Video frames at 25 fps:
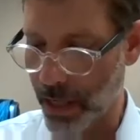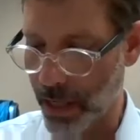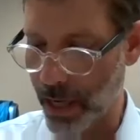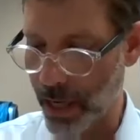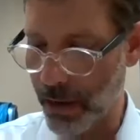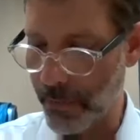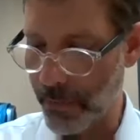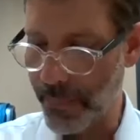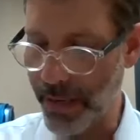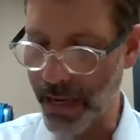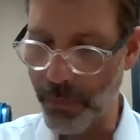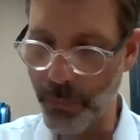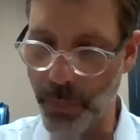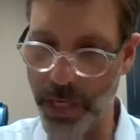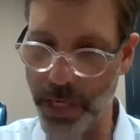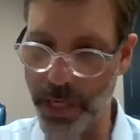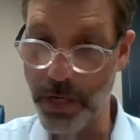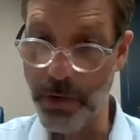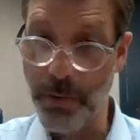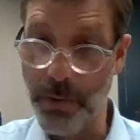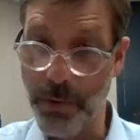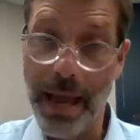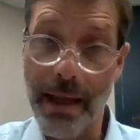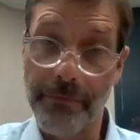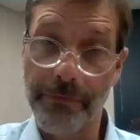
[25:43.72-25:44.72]
And we
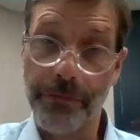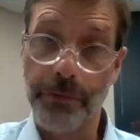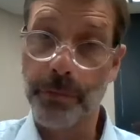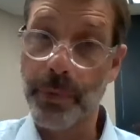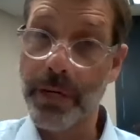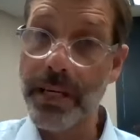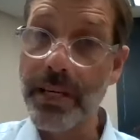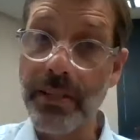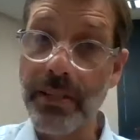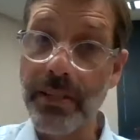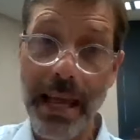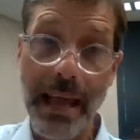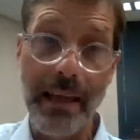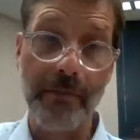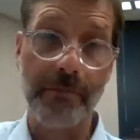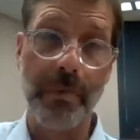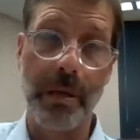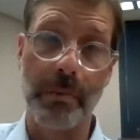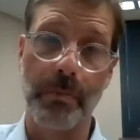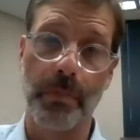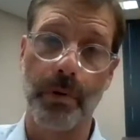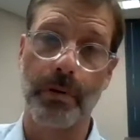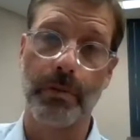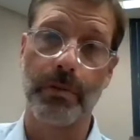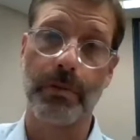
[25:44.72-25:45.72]
do have three staff
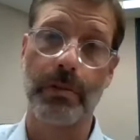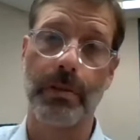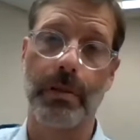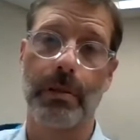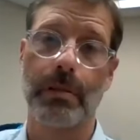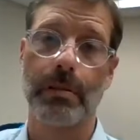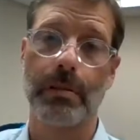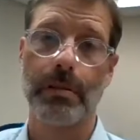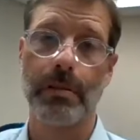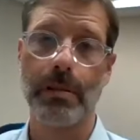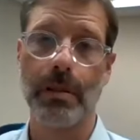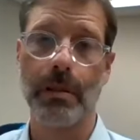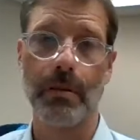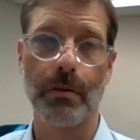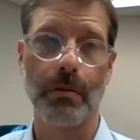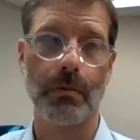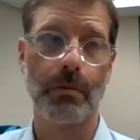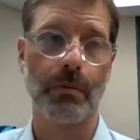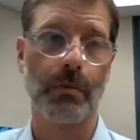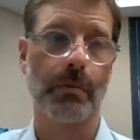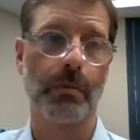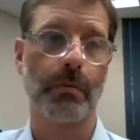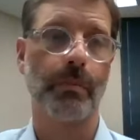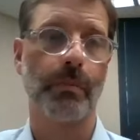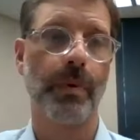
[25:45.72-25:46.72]
members.
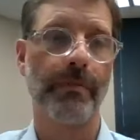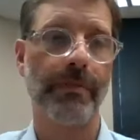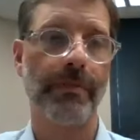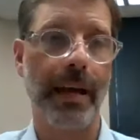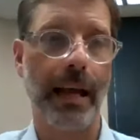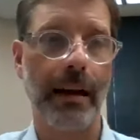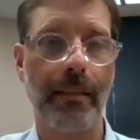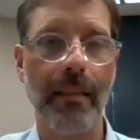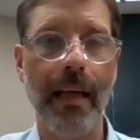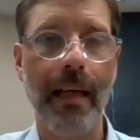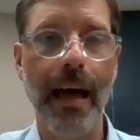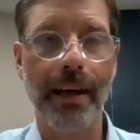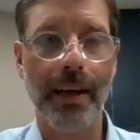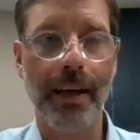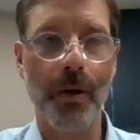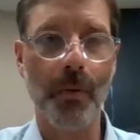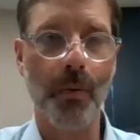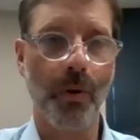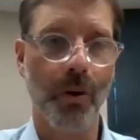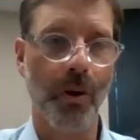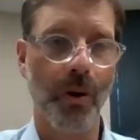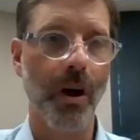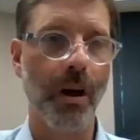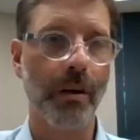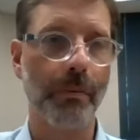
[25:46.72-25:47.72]
So we've got a lot
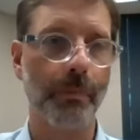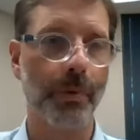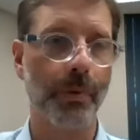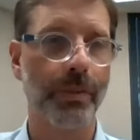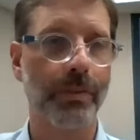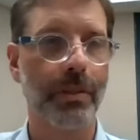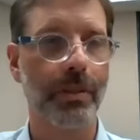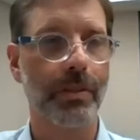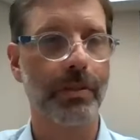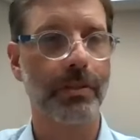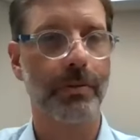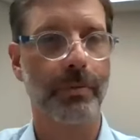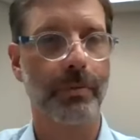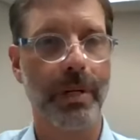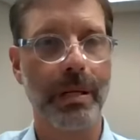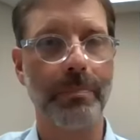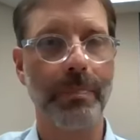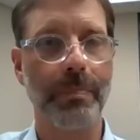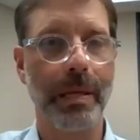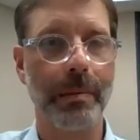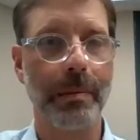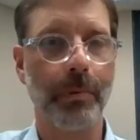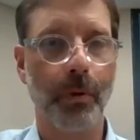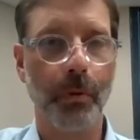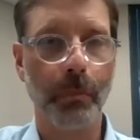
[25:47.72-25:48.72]
going on with just three
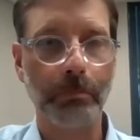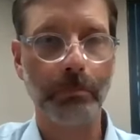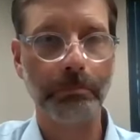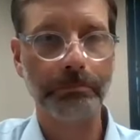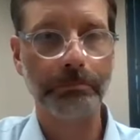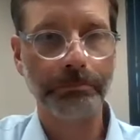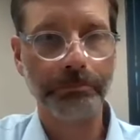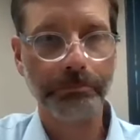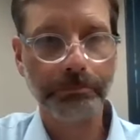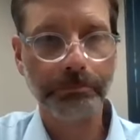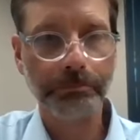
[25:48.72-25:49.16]
people.